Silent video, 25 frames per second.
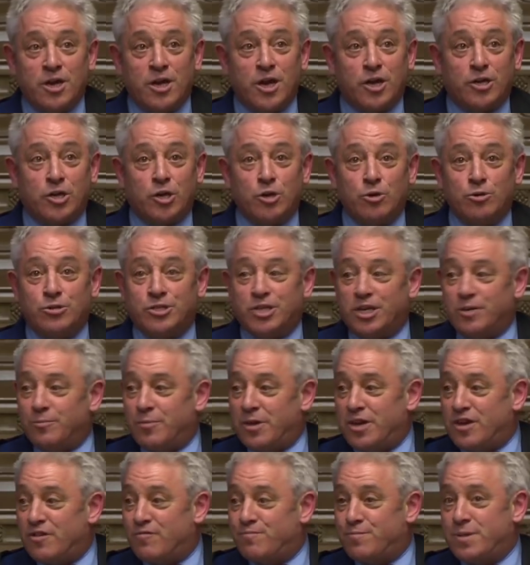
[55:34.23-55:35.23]
accusing
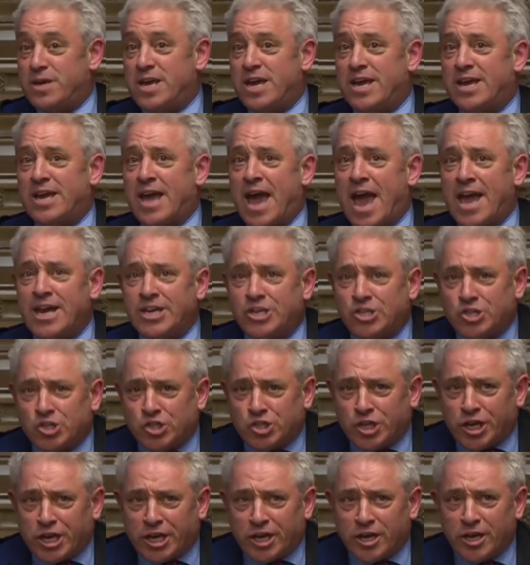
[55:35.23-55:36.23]
me of being
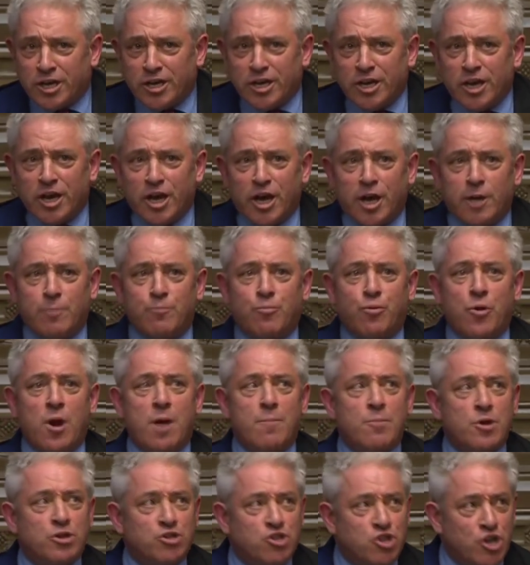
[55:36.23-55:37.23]
hasty and
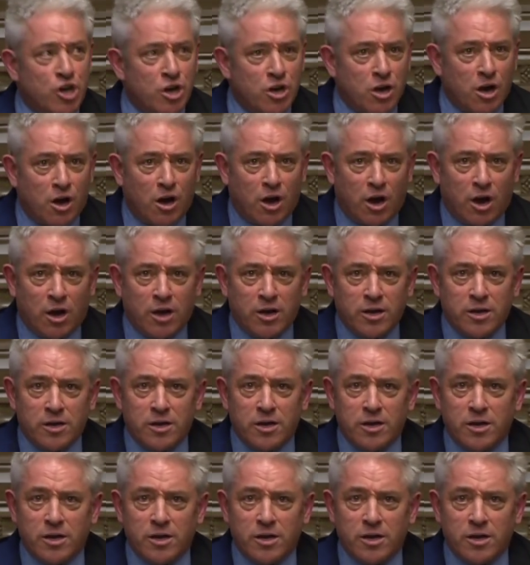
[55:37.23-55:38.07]
premature